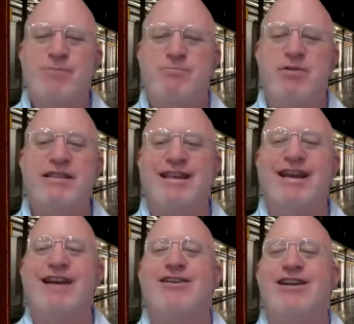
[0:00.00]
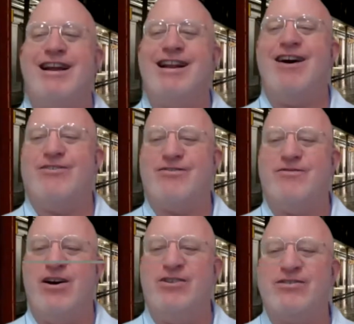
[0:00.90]
Print the internet out,
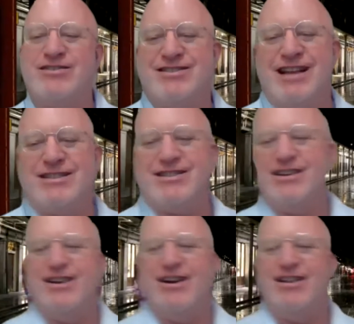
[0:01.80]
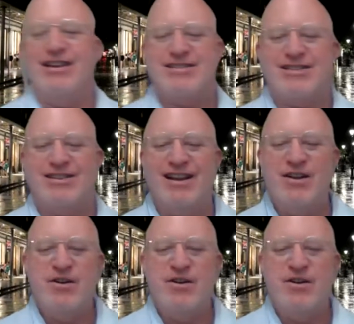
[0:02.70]
folks. That's the uh, lesson.